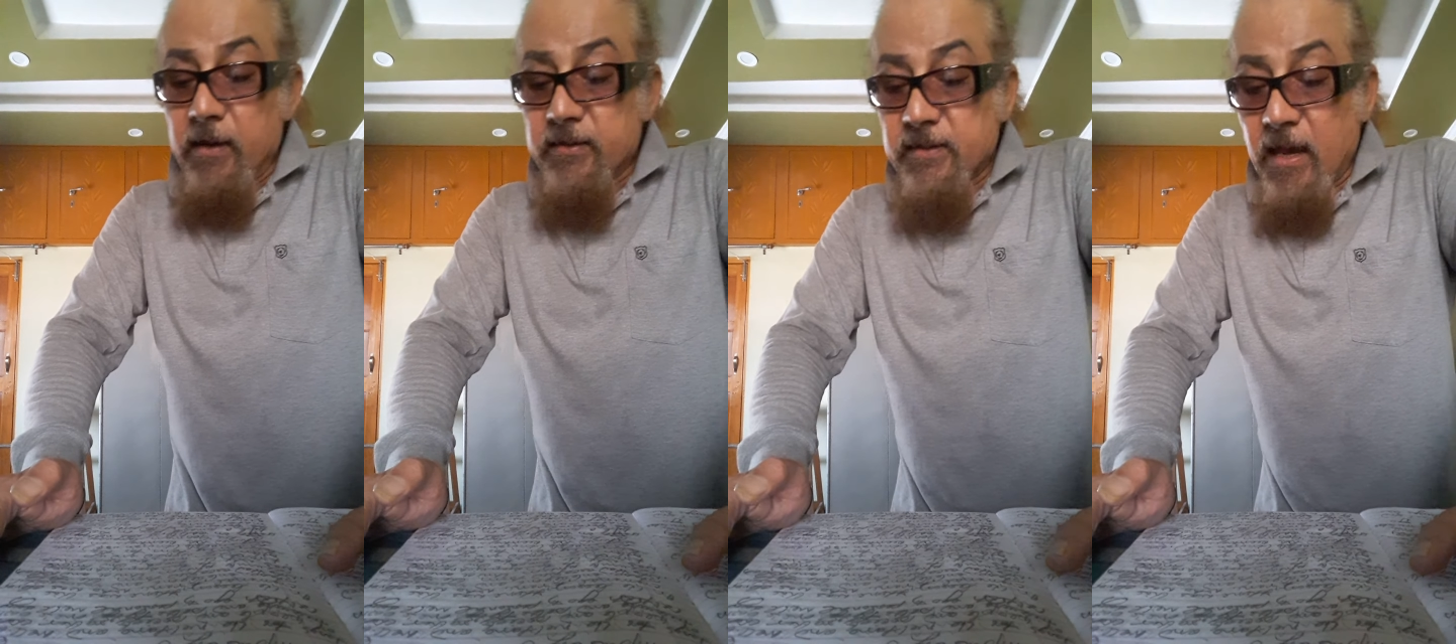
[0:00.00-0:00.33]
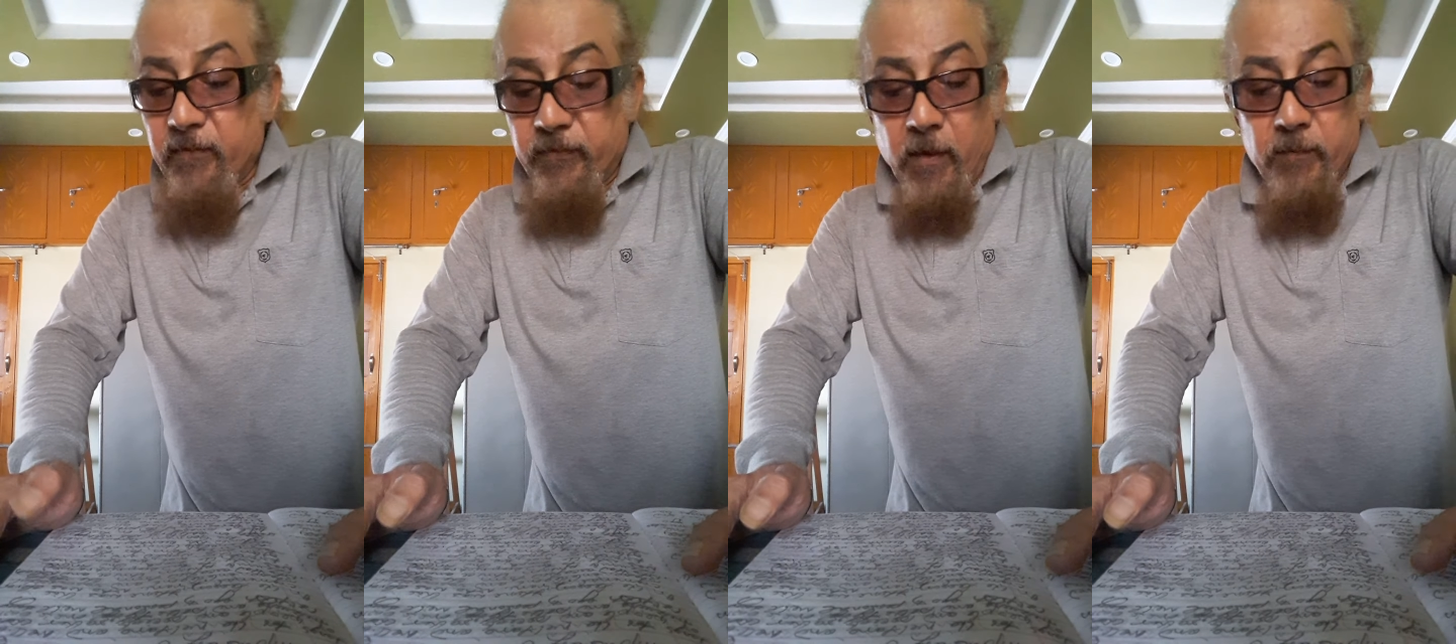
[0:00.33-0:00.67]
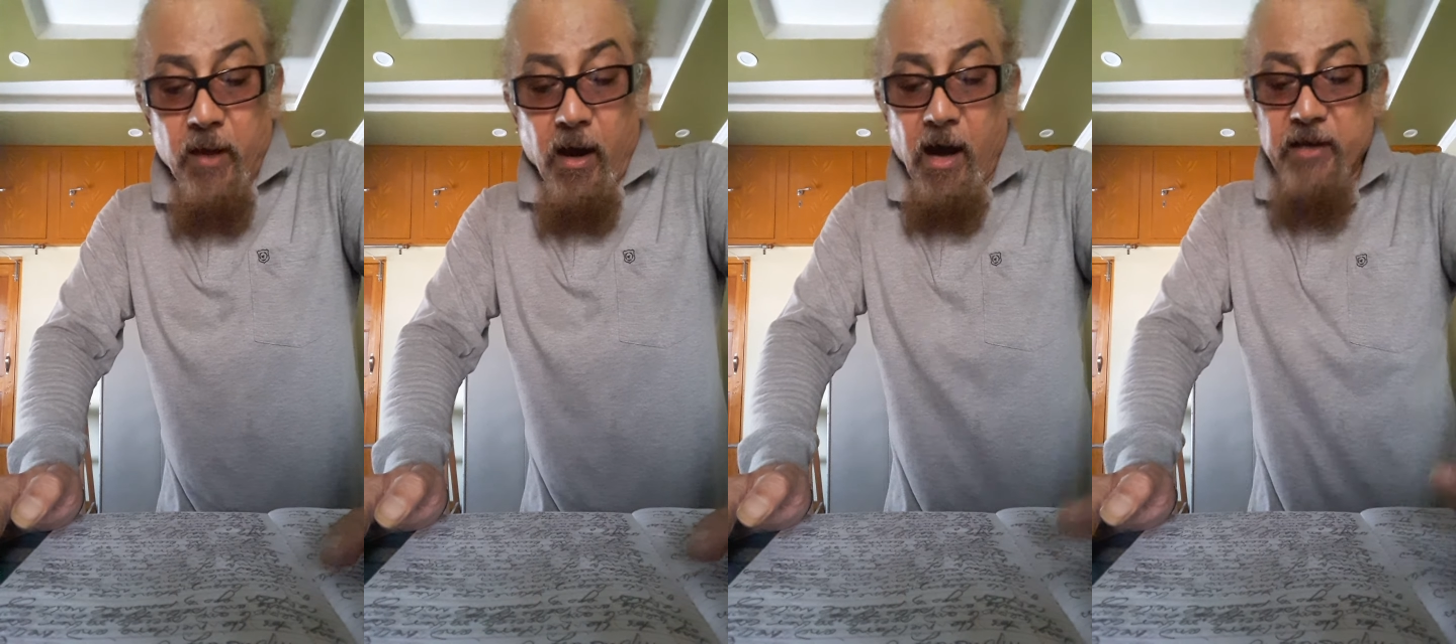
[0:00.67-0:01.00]
escaped from
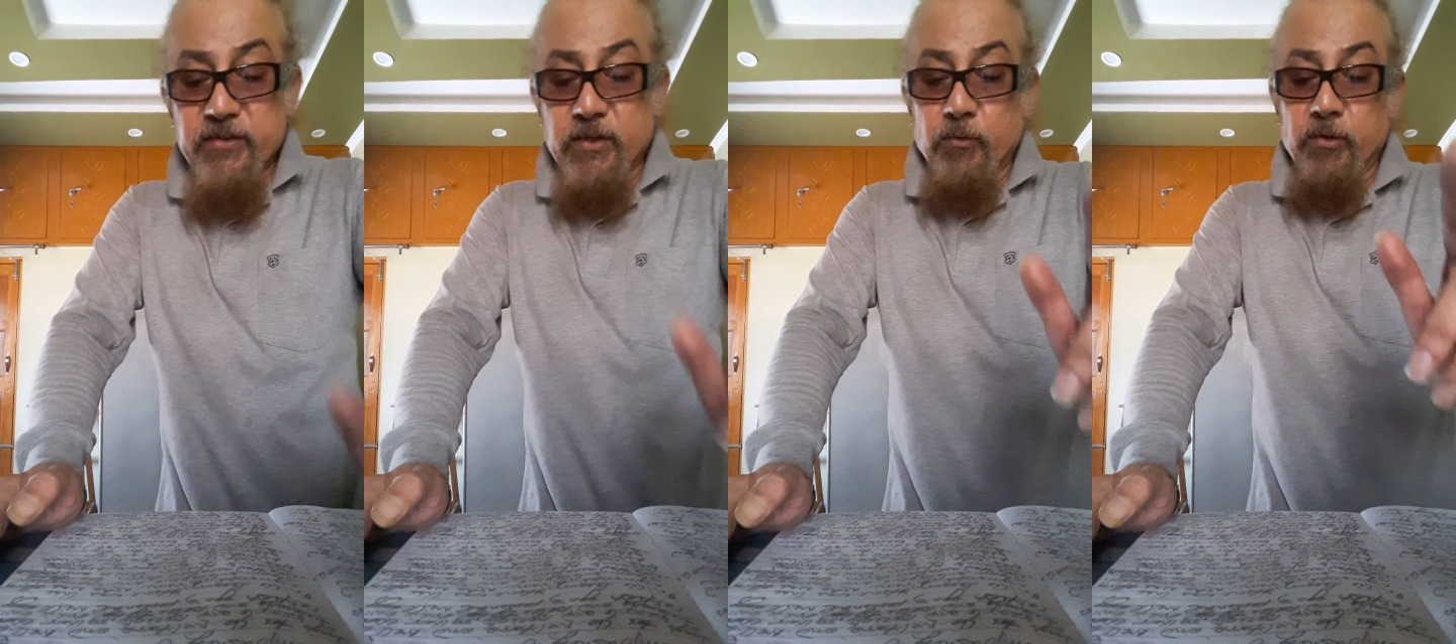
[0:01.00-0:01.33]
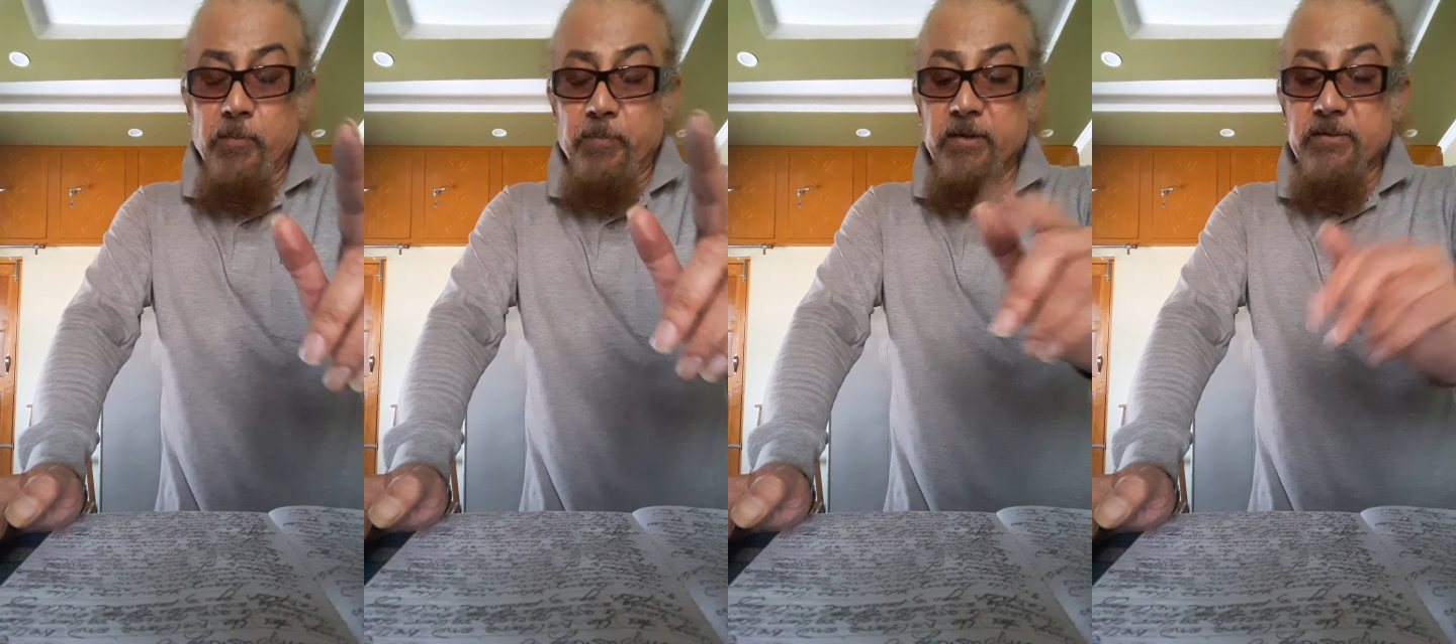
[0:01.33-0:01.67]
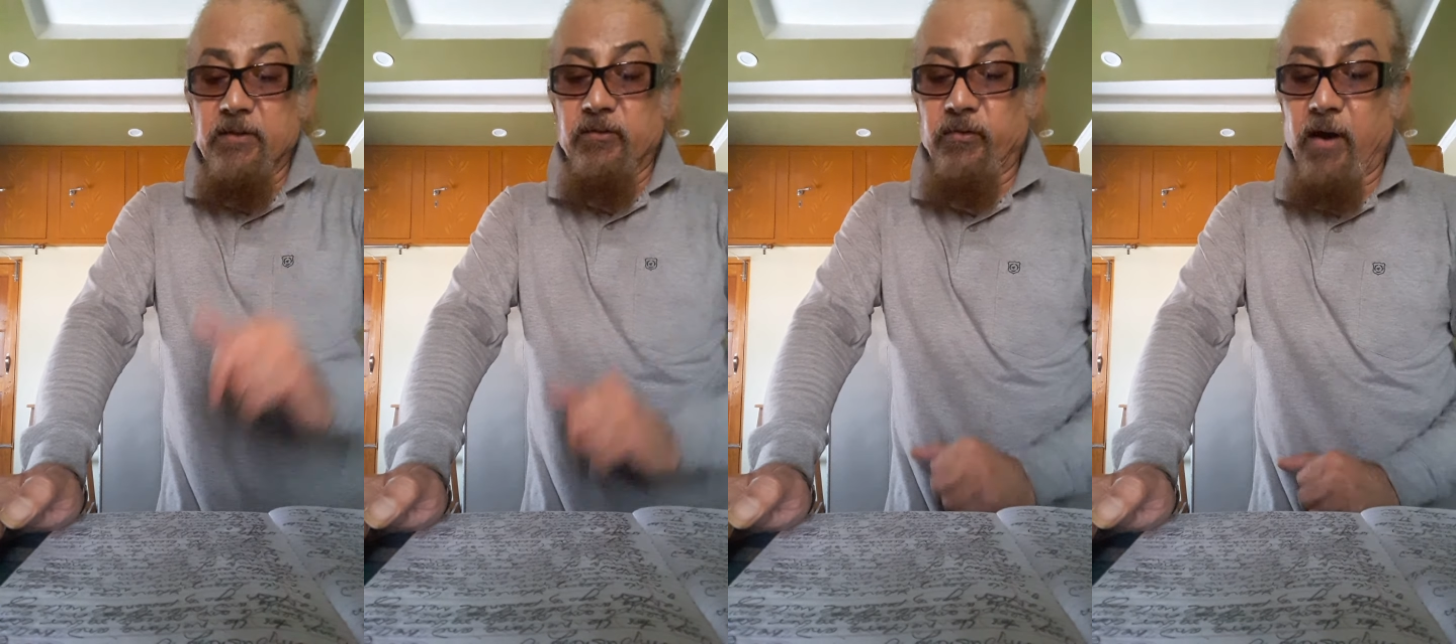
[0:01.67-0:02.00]
the high security
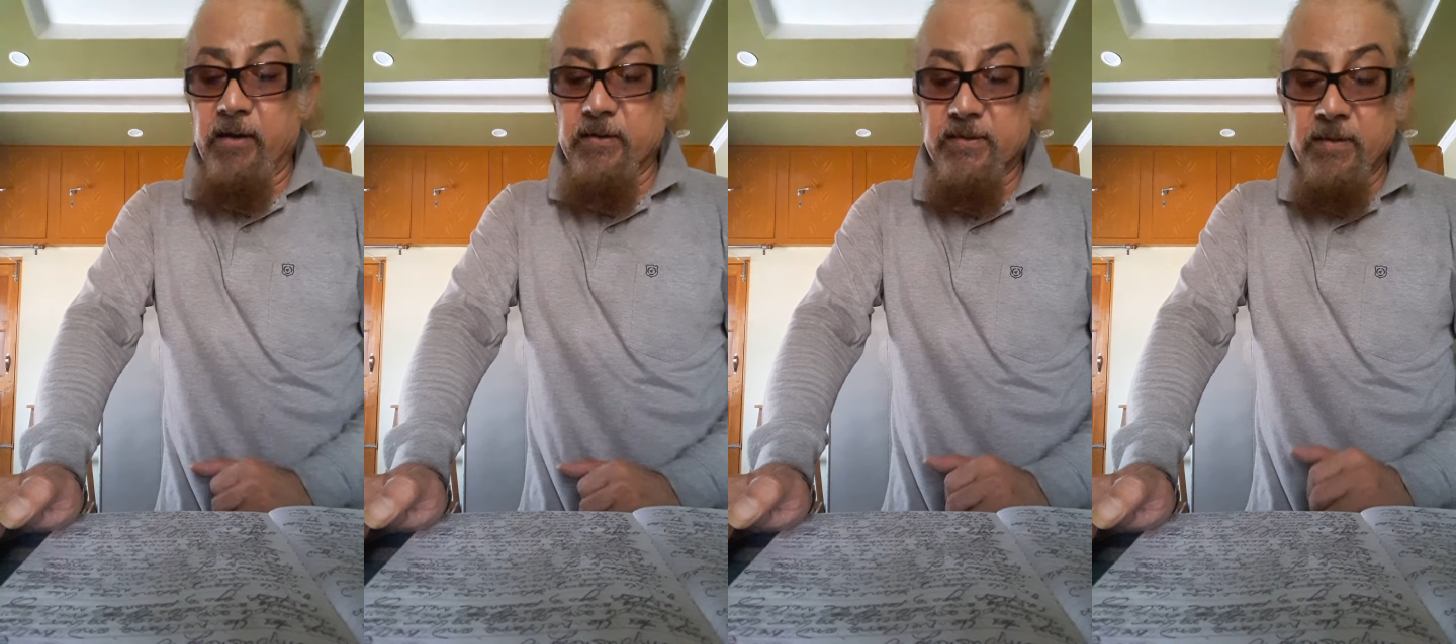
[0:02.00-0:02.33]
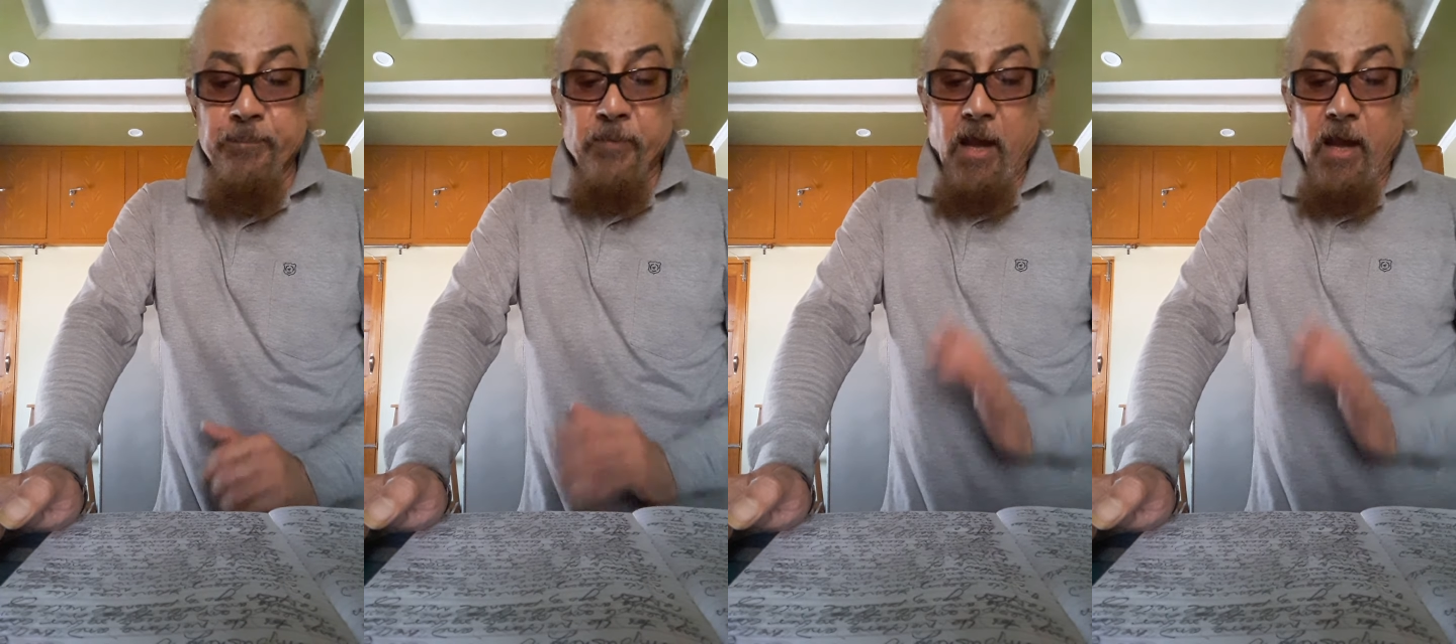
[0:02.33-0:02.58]
prison thrice,